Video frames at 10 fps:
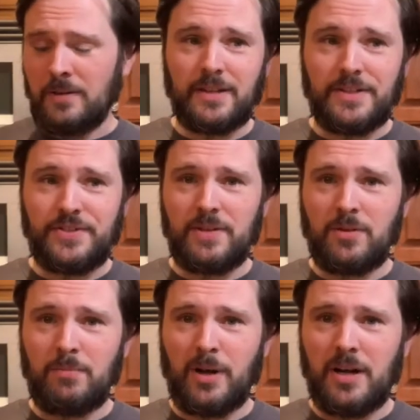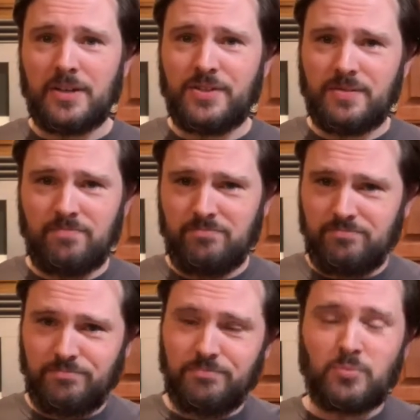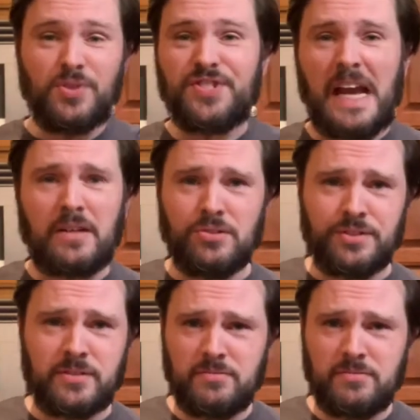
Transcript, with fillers: Consider the box recycled.